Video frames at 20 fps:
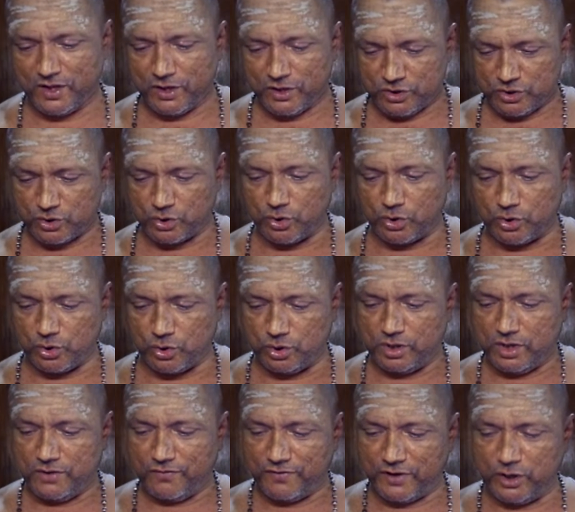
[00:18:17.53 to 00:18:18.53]

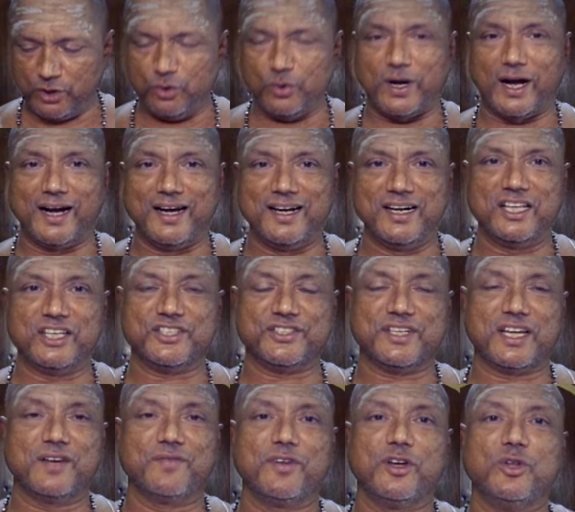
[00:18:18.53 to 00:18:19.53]
So when you
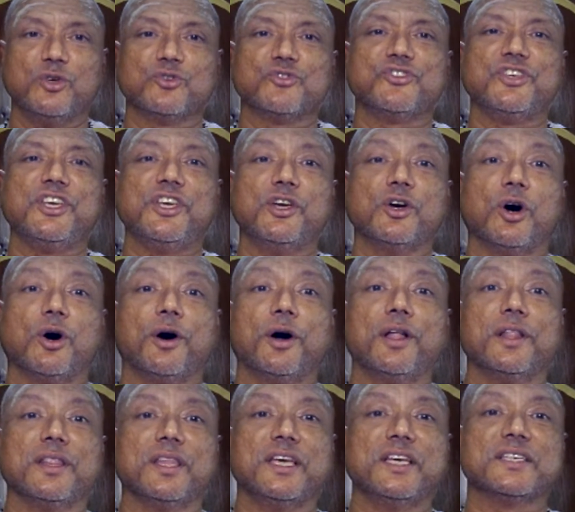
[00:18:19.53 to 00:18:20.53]
understand, when you see all
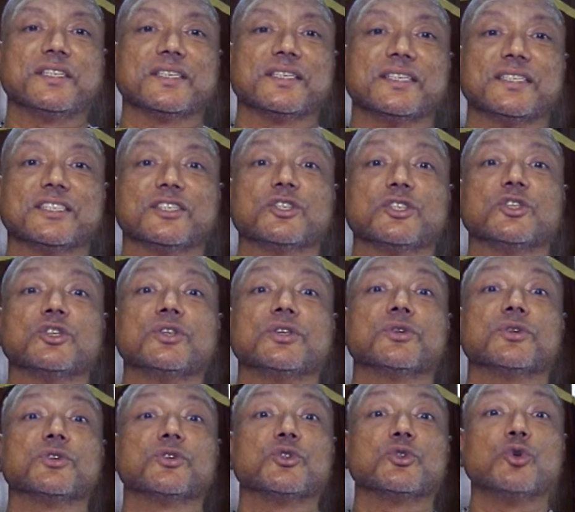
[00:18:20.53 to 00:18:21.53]
these as
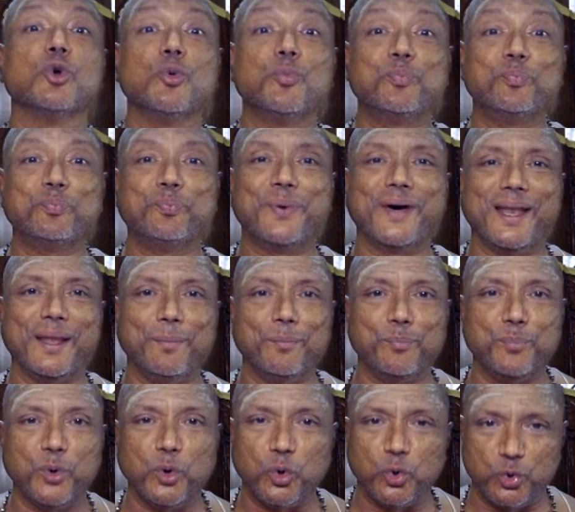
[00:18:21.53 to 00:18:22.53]

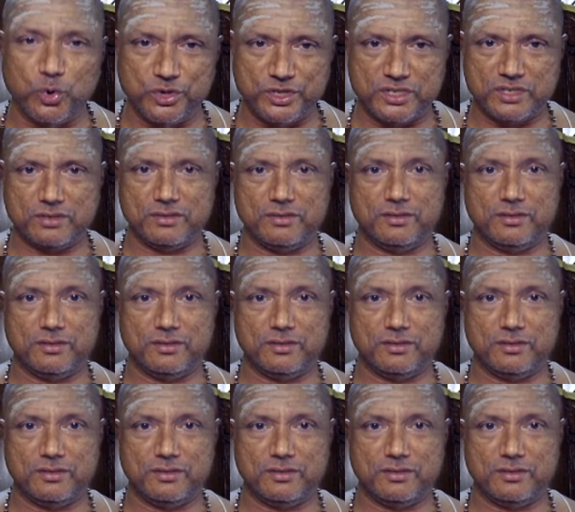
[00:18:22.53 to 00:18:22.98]
superimposed,